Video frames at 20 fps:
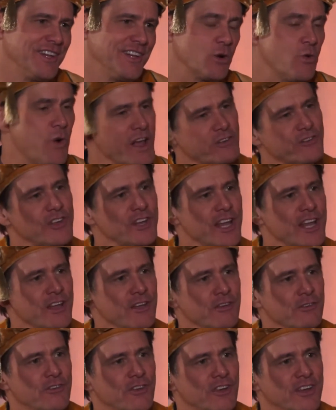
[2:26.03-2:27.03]
The question
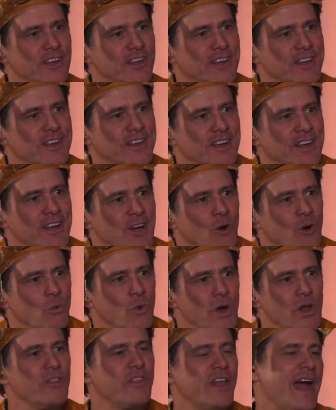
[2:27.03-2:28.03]
is,
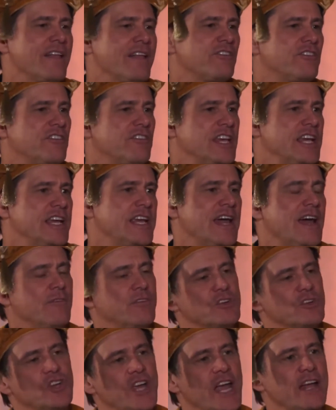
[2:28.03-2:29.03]
will that seed
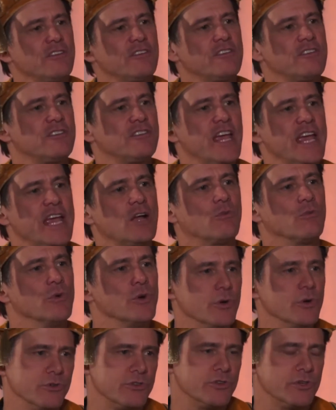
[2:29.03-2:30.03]
have a chance to take
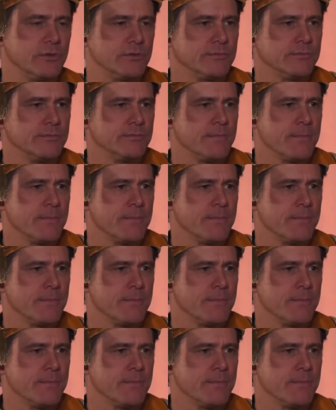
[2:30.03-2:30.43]
root?